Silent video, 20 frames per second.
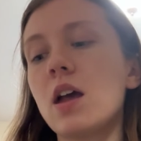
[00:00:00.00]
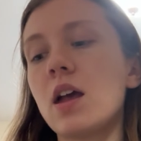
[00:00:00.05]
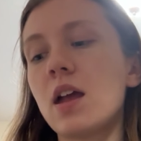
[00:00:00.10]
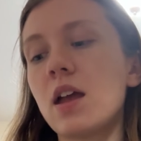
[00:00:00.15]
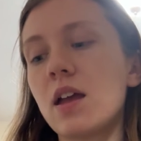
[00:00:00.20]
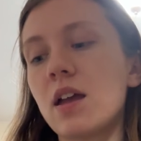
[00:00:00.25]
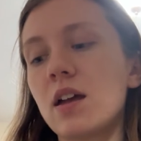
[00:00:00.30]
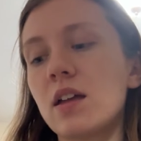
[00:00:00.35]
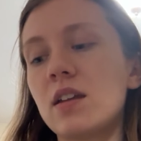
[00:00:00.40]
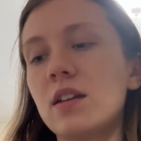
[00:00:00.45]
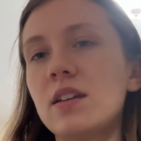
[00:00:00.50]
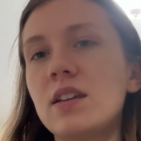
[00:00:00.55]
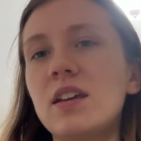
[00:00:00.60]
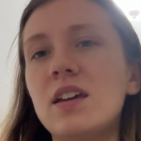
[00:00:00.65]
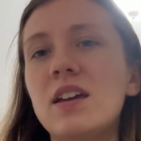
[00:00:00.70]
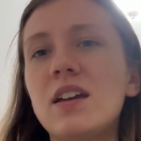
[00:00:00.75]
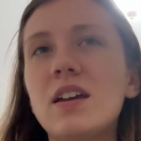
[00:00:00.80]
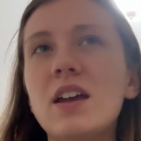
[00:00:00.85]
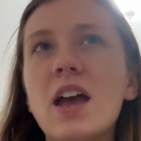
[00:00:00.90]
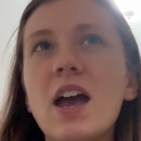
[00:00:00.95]
And
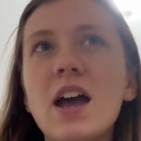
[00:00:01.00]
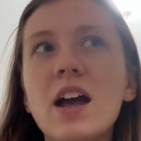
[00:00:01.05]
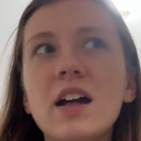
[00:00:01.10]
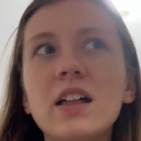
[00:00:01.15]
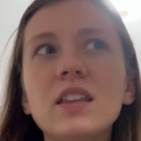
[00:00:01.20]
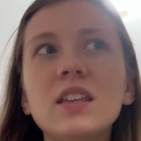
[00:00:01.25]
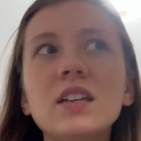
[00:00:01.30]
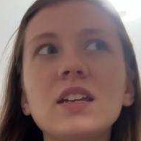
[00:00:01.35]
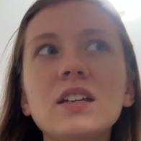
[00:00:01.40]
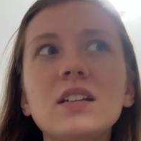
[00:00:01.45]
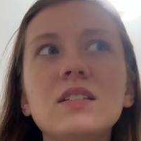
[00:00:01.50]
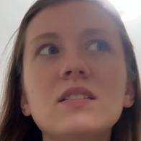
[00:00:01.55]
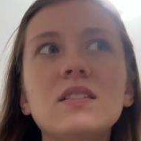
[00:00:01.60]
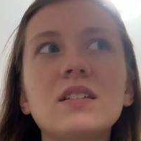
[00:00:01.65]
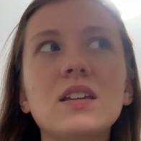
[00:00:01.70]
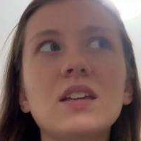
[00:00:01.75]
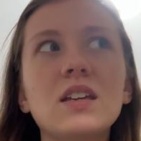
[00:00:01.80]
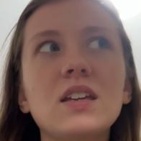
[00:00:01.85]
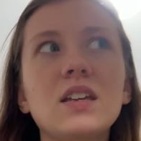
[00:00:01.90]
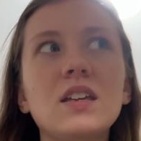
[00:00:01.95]

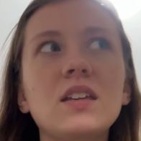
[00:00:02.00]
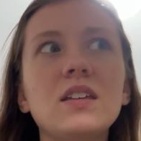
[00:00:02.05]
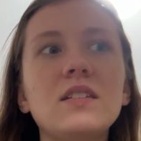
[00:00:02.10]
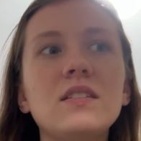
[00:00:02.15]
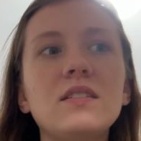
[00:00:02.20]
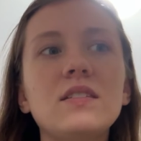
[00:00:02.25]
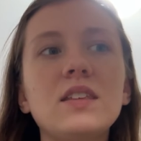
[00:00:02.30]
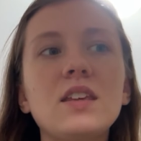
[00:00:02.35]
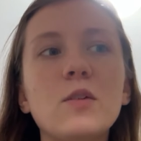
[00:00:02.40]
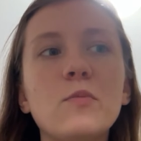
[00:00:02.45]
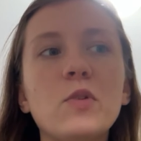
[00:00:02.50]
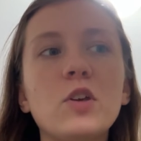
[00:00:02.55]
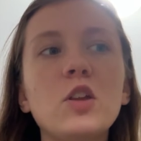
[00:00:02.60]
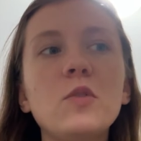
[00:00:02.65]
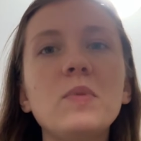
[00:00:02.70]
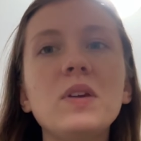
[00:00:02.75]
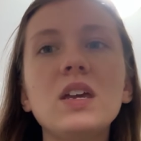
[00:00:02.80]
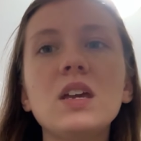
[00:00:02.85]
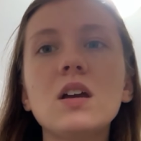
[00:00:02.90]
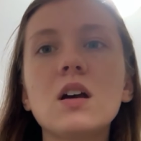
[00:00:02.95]
Alex is the
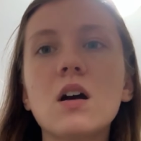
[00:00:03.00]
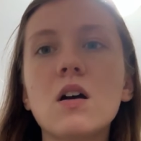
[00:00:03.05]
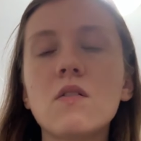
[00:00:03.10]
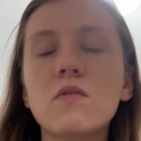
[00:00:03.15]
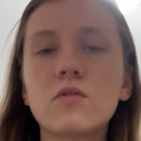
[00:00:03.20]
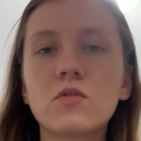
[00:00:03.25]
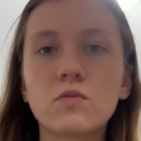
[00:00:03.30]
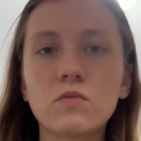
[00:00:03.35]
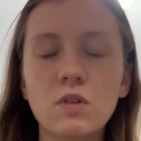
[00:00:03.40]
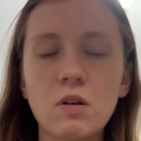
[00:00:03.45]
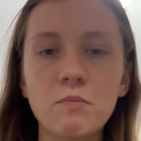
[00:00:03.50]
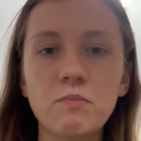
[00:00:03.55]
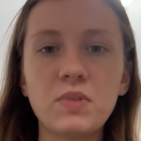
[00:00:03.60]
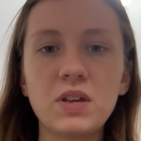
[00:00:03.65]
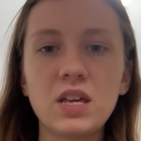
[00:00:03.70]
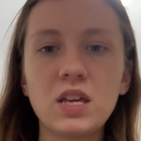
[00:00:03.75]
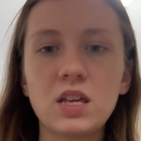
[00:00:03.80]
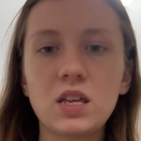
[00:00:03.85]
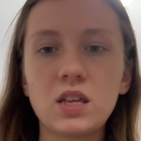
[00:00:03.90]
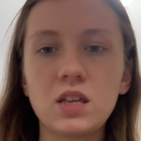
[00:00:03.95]
epitome of
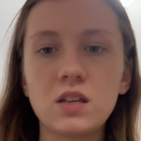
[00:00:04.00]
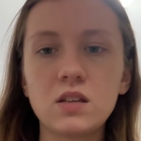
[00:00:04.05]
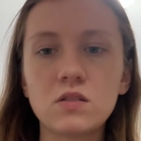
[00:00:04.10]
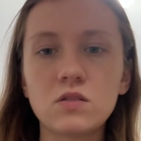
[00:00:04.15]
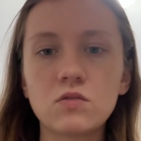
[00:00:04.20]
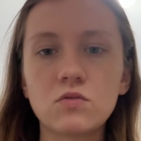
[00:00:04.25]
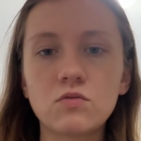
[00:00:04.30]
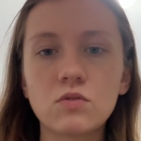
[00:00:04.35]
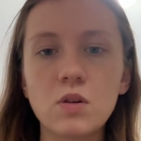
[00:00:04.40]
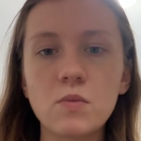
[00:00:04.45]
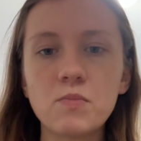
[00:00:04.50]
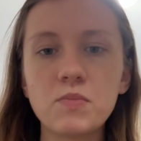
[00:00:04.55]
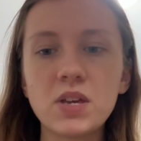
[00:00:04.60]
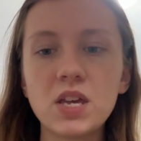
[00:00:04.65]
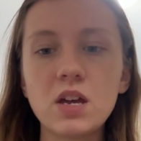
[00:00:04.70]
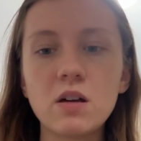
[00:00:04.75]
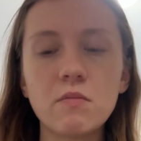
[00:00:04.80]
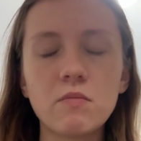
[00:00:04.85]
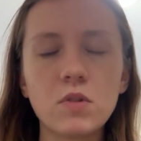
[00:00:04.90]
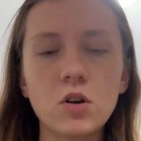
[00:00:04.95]
grumpy. He is
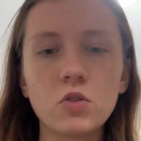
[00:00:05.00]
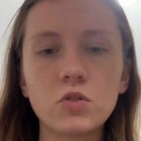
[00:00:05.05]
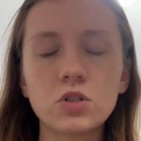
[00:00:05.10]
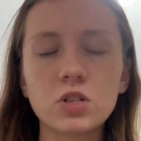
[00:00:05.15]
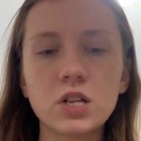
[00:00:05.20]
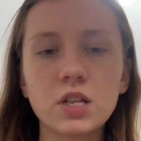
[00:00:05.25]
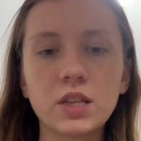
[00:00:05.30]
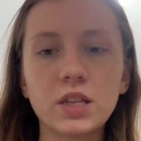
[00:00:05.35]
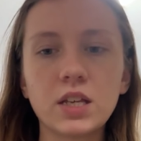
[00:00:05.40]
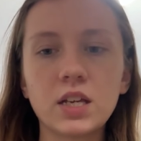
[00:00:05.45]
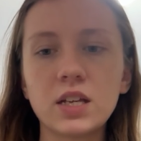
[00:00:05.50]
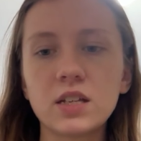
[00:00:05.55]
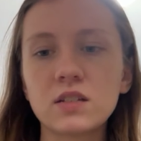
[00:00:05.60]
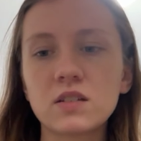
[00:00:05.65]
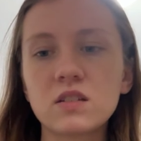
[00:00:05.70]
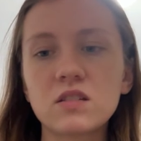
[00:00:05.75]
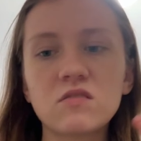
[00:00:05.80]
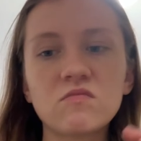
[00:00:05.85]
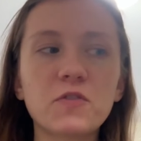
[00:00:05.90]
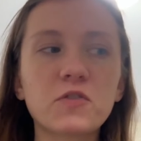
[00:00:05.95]
grumpy,
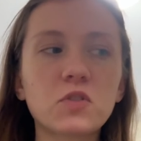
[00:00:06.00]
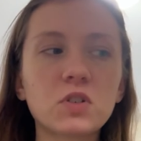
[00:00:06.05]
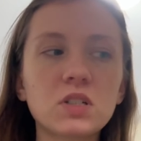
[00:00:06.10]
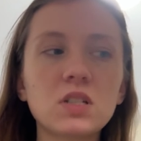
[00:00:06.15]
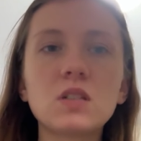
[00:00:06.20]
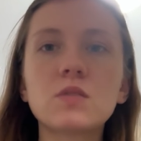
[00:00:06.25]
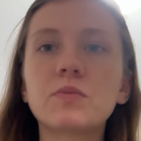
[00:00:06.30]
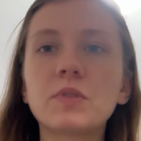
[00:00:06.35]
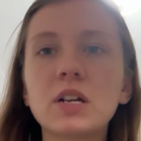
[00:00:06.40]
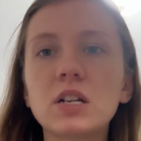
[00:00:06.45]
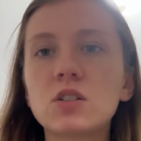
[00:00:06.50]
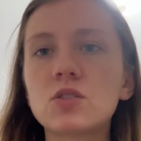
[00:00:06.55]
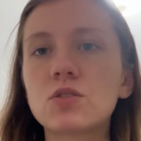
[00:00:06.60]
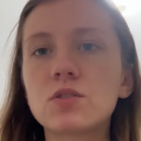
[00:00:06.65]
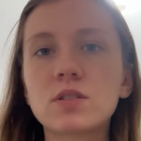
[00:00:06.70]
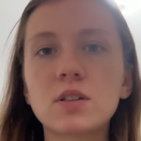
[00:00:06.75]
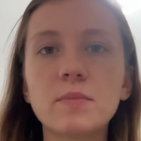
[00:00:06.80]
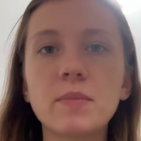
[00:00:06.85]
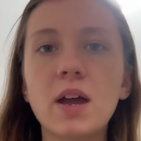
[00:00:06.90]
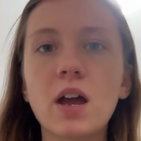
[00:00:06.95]
emotionless. Of course he's rich,
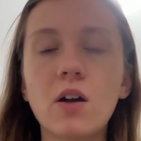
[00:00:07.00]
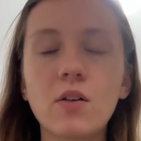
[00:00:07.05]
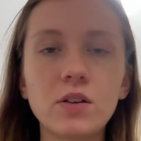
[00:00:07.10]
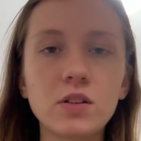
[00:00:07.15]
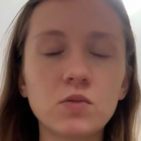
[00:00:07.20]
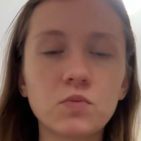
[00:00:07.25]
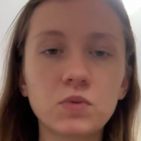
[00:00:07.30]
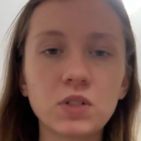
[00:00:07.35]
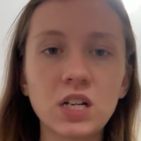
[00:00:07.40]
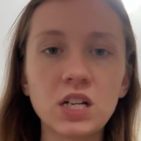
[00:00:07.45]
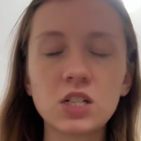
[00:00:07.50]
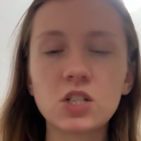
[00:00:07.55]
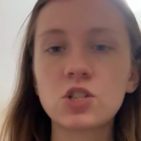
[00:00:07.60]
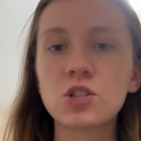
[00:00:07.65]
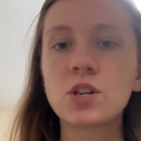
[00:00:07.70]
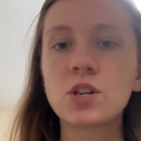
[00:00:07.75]
somehow he's rich.